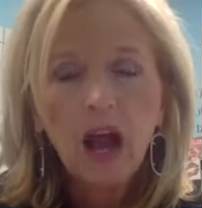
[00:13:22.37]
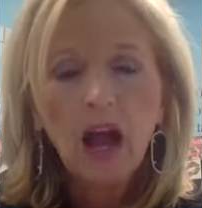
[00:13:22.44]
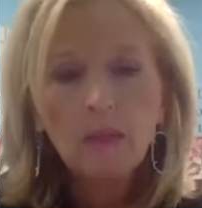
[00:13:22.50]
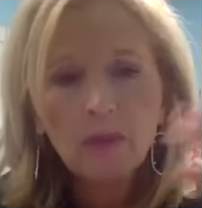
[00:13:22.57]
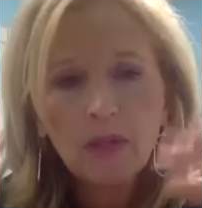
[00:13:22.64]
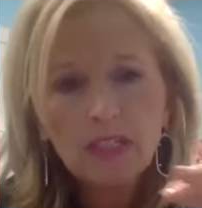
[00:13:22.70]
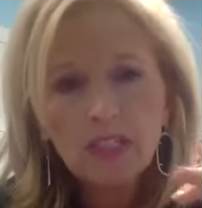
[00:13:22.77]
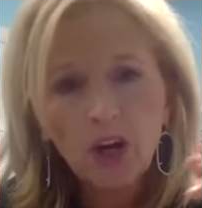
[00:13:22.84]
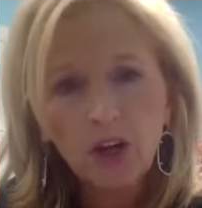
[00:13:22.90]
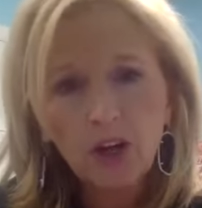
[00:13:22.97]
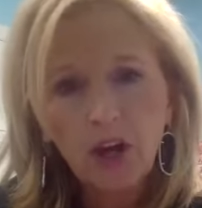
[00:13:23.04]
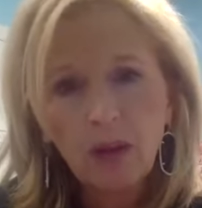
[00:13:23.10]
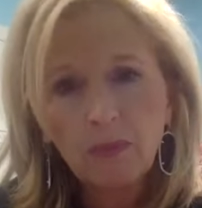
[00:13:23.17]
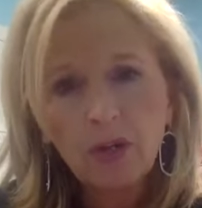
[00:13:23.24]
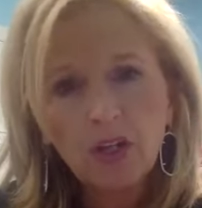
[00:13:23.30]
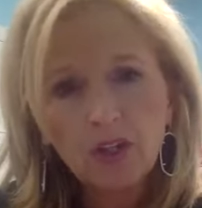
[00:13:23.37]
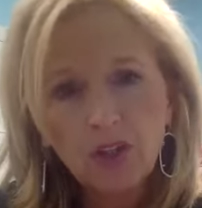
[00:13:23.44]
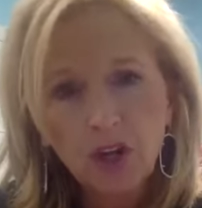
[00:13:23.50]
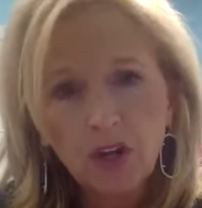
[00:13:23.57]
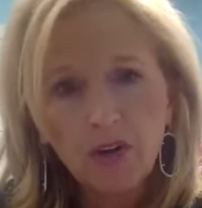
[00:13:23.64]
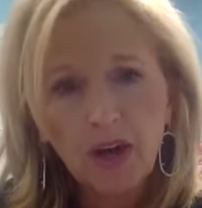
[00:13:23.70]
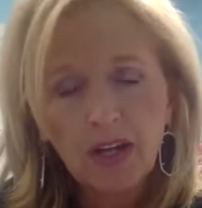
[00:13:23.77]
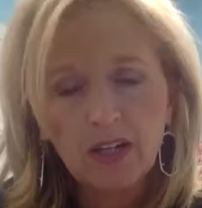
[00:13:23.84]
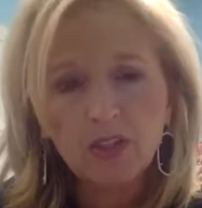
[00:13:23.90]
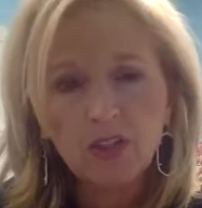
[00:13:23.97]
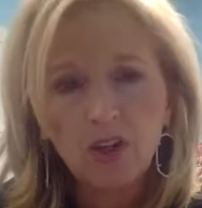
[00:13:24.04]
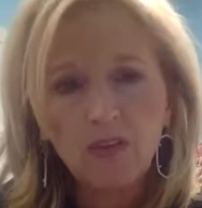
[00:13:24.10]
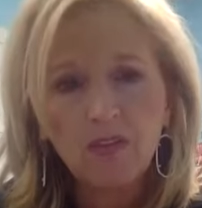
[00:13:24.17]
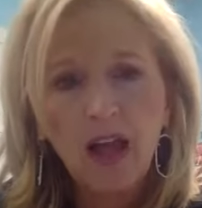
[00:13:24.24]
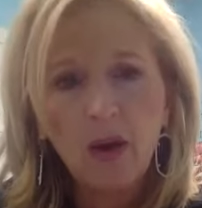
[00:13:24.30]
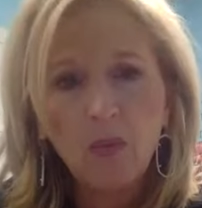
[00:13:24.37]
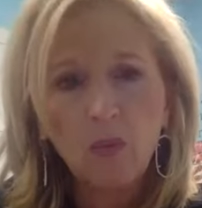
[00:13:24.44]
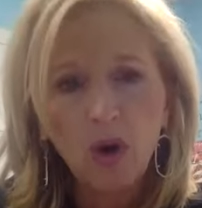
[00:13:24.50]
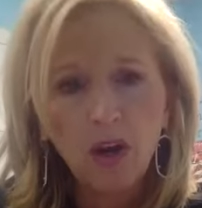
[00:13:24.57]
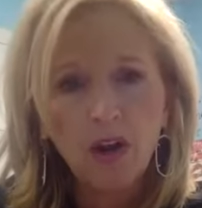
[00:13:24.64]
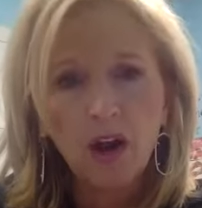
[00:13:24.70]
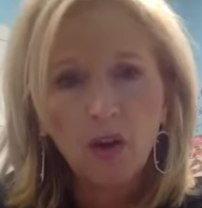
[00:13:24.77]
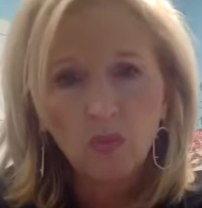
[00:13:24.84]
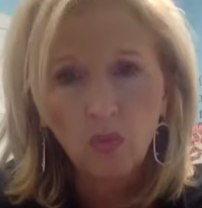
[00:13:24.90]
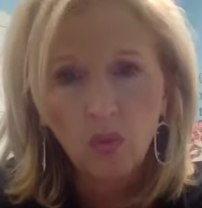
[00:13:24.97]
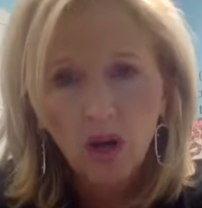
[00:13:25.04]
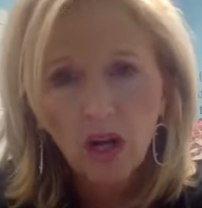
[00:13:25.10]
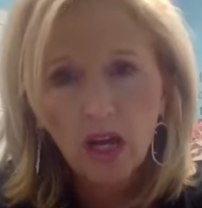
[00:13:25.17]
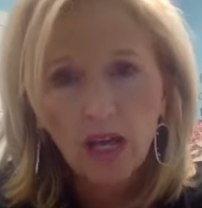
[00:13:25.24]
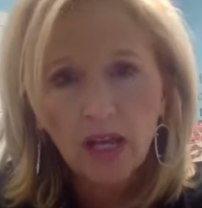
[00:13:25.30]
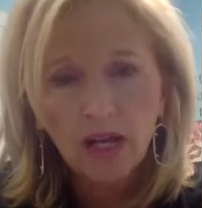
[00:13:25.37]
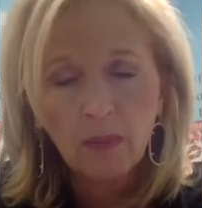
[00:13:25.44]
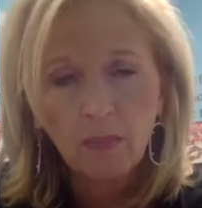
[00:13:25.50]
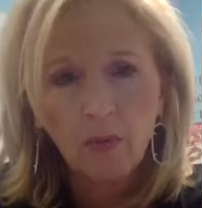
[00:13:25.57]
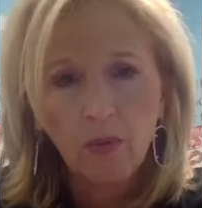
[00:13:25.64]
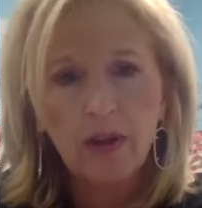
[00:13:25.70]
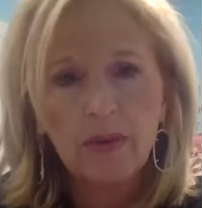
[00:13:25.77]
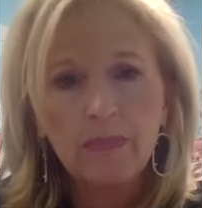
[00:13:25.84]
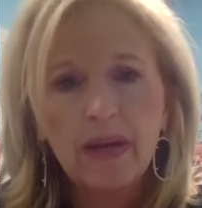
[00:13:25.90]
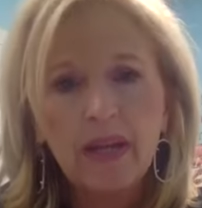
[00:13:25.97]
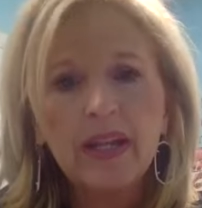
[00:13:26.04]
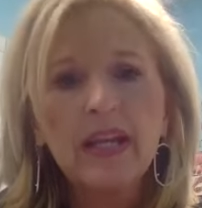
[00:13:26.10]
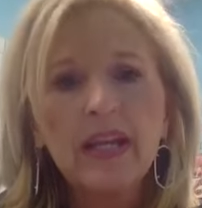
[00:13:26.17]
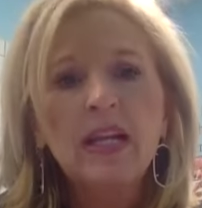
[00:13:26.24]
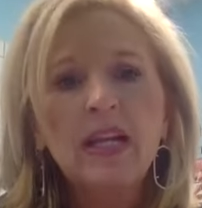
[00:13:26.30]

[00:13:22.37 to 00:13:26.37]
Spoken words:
I'm going to show you how to turn that one-on-one appointment